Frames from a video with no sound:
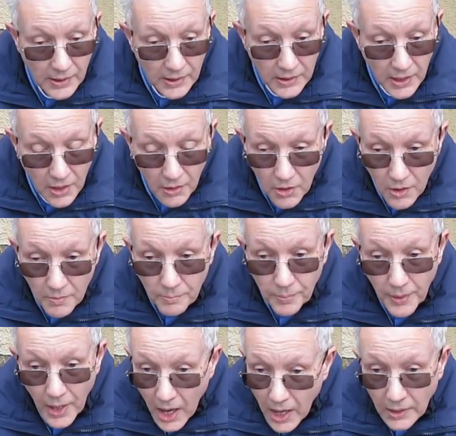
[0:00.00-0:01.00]
in their own
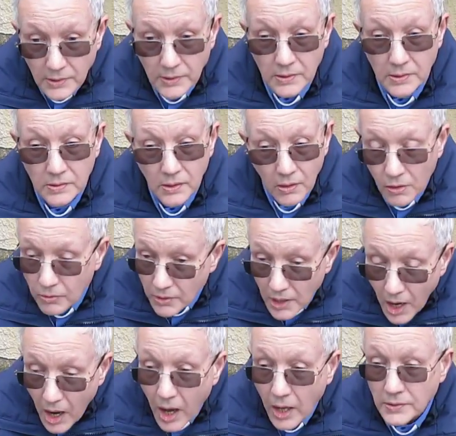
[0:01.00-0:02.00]
blood, O
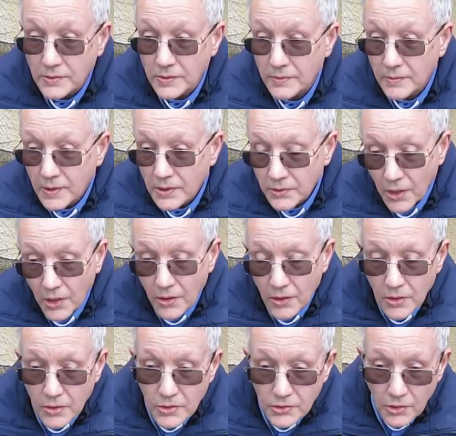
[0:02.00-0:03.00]
God,
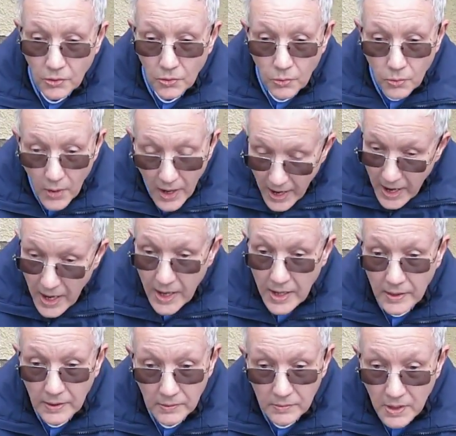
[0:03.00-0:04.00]
those who
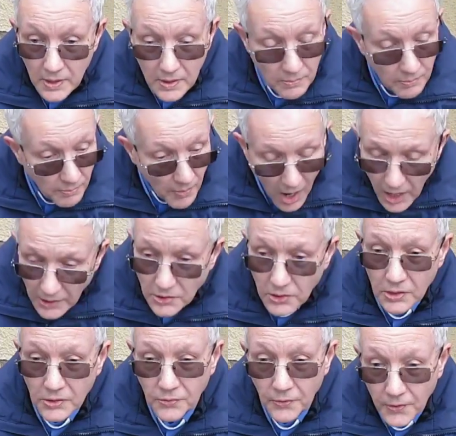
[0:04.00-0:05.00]
were
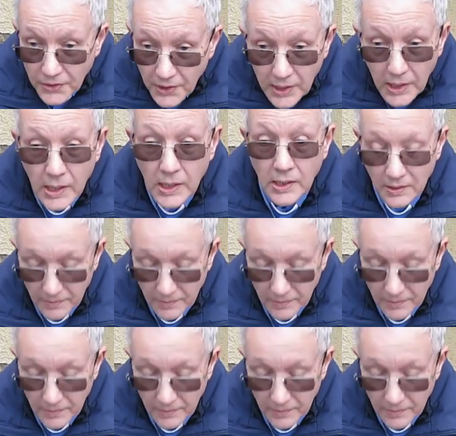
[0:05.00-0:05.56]
martyred for Thee.